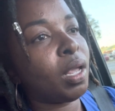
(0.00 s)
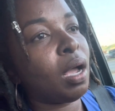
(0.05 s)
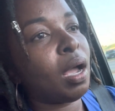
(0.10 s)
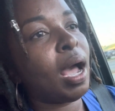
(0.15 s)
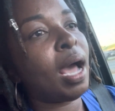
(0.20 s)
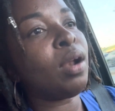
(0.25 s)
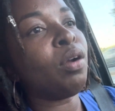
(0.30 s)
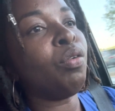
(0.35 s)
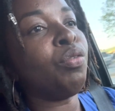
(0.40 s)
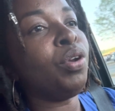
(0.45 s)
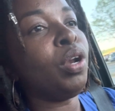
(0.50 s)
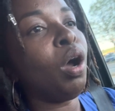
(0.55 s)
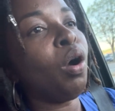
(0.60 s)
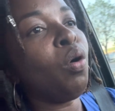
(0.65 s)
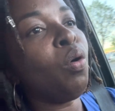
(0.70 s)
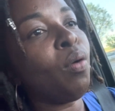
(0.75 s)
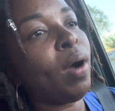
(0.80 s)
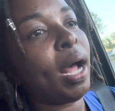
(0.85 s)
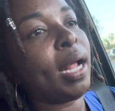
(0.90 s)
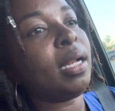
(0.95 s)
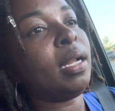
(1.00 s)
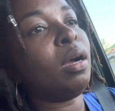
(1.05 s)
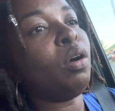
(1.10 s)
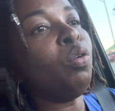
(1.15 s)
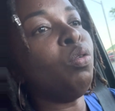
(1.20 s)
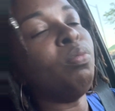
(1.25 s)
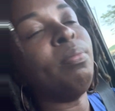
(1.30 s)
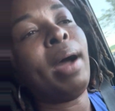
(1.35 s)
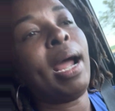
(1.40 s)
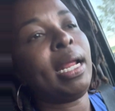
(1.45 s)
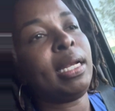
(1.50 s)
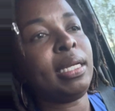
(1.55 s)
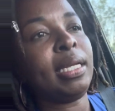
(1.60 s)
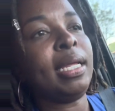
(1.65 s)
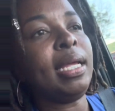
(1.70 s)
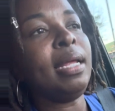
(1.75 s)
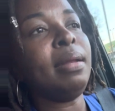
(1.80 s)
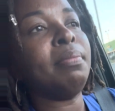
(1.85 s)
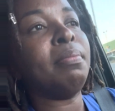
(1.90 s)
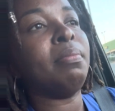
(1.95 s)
I don't know who I who might need